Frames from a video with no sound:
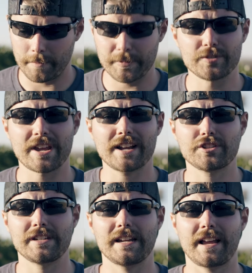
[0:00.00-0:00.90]
There's
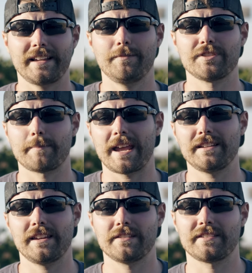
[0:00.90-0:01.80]
actually even some
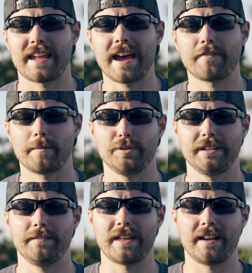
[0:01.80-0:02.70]
ATN staff, I
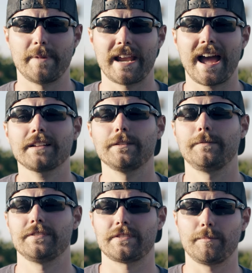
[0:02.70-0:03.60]
believe, that have been
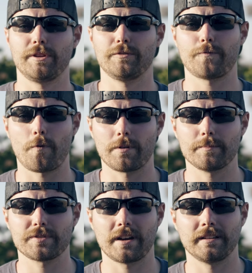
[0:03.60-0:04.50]
active in some of those
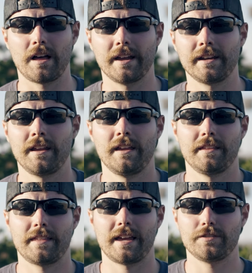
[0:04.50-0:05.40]
forums online
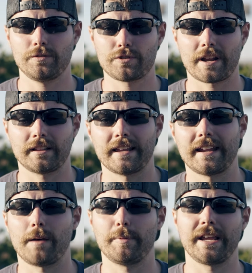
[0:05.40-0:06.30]
that do try to lend
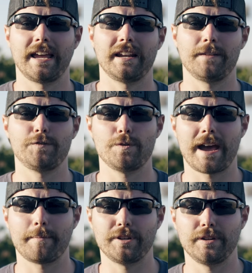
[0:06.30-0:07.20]
a helping hand if you
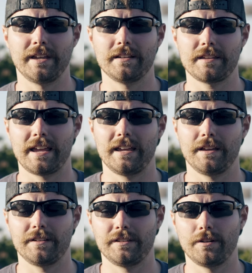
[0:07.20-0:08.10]
happen to get
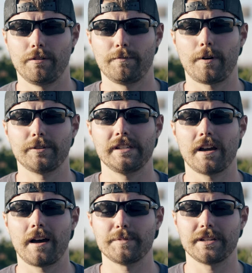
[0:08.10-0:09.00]
a faulty
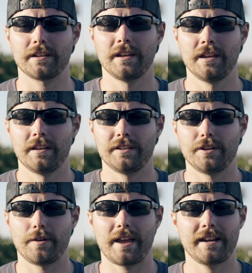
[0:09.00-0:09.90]
optic,
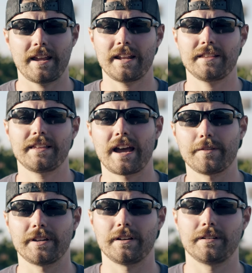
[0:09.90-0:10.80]
you know, anything
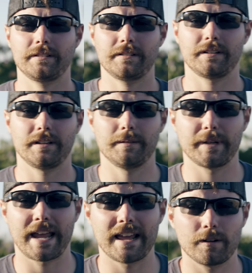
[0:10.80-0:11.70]
out there
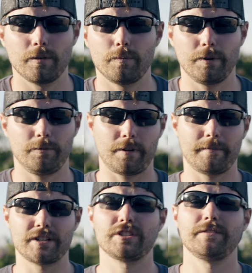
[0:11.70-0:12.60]
mechanical will
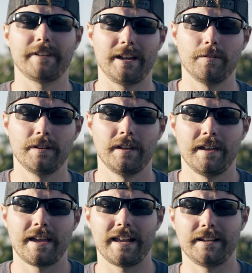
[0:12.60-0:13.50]
eventually fail.
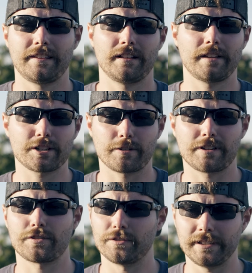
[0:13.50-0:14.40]
Anything
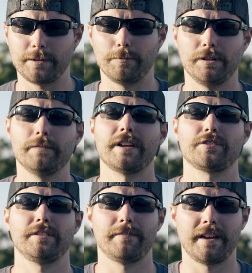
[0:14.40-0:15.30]
electric certainly will
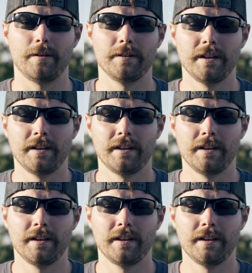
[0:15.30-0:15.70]
eventually fail.